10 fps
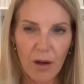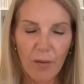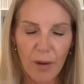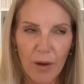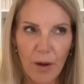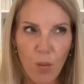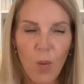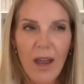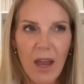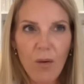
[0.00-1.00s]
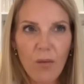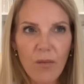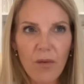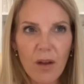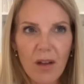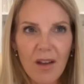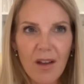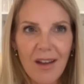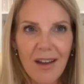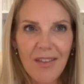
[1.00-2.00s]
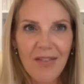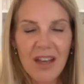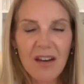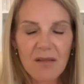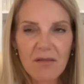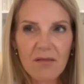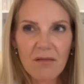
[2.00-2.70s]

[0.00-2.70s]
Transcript: aware of, and then